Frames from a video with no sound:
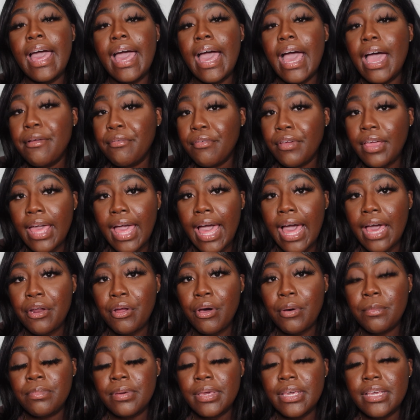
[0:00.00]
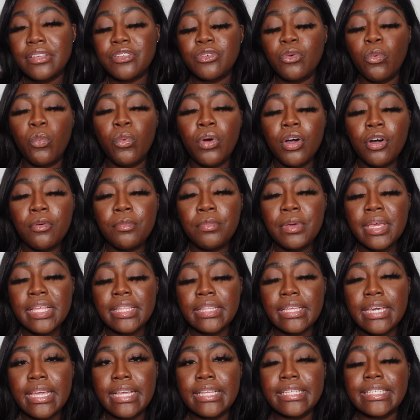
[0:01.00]
Every add-on piece will be
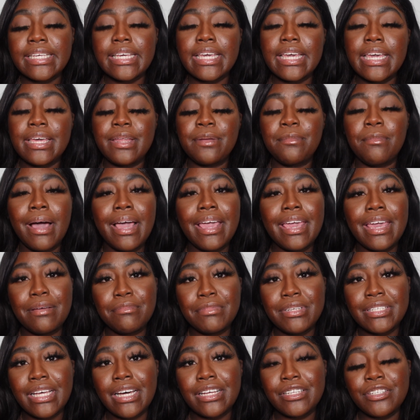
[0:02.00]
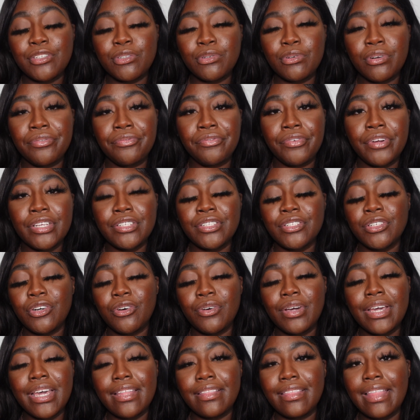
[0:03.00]
linked in my Amazon storefront,
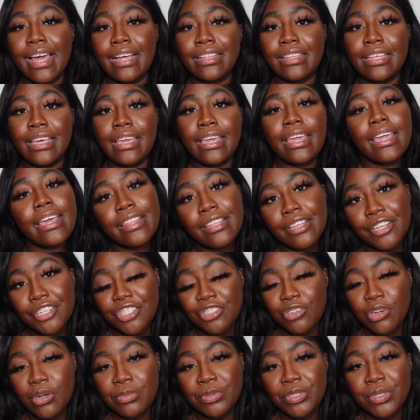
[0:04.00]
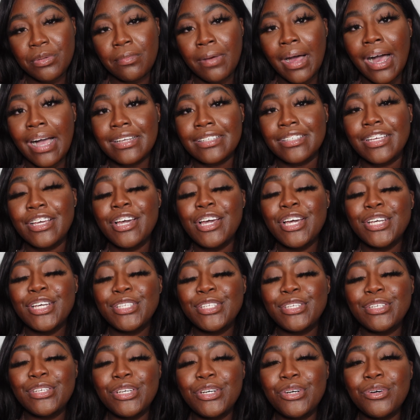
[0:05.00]
so hit that link in the description box
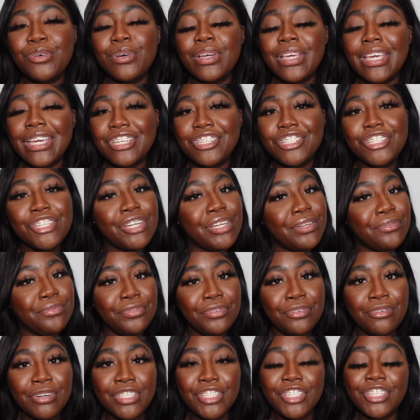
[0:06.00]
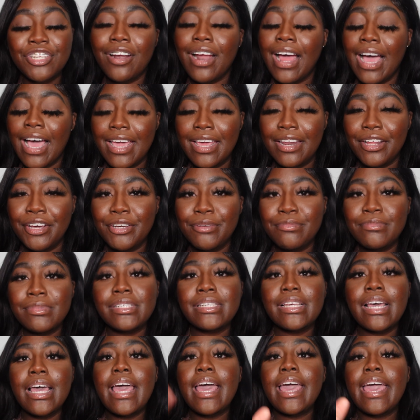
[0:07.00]
to get your influencer
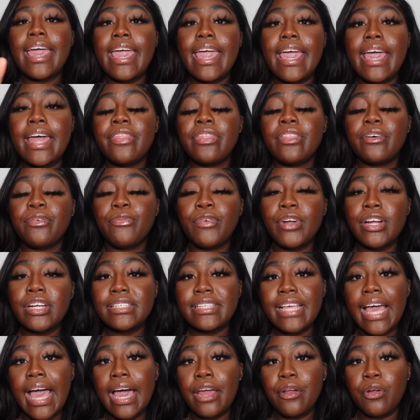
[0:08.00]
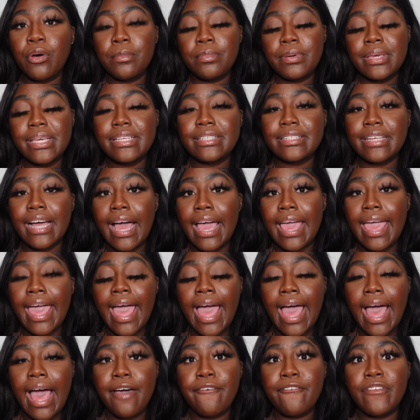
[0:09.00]
items. And the first add-on piece I
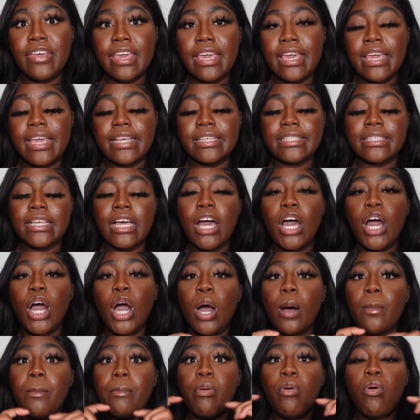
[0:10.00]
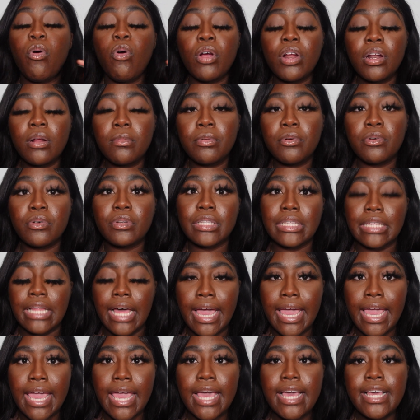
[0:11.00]
have is a portable
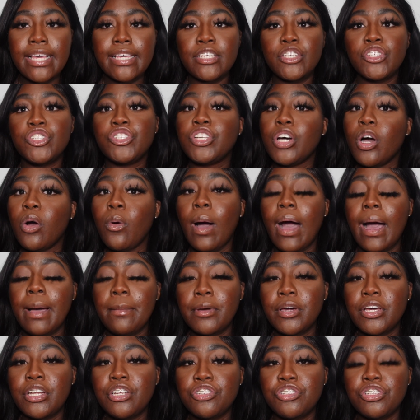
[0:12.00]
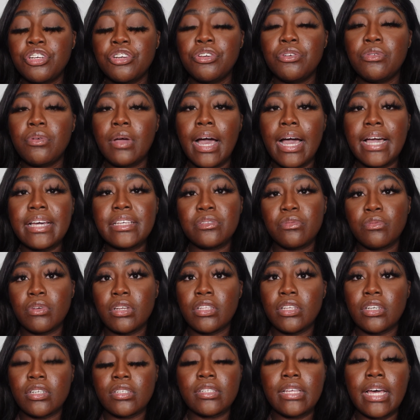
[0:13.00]
light. So I'm gonna show you guys what
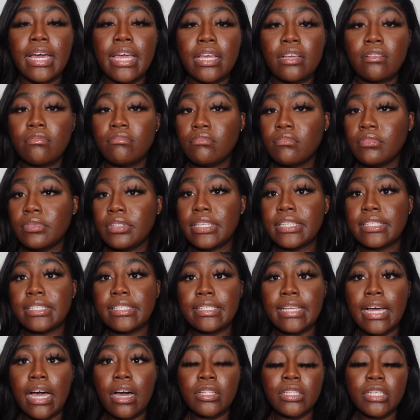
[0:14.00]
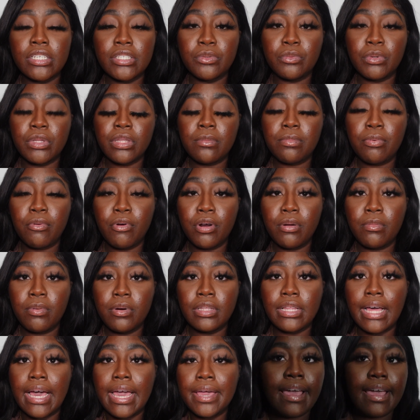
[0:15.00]
it looks like. This is how it looks with the portable
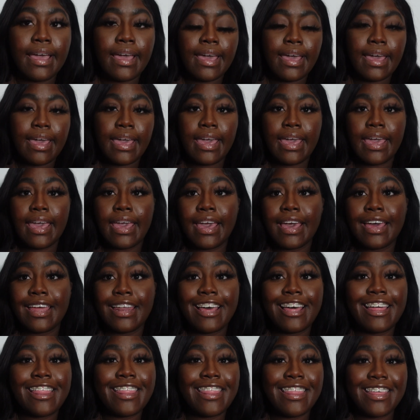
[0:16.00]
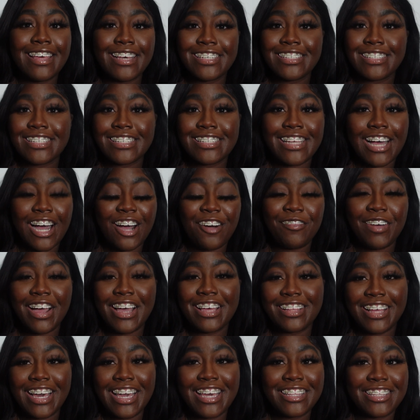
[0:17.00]
light, and this is how
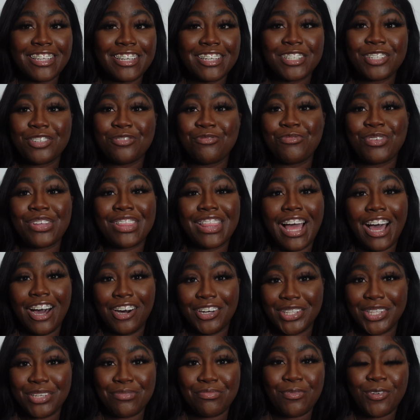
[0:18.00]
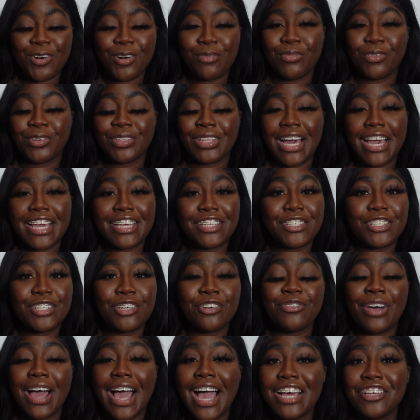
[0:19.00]
my light looks without the portable light.
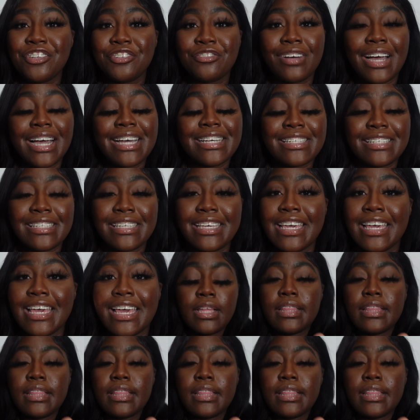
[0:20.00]
So as you guys see,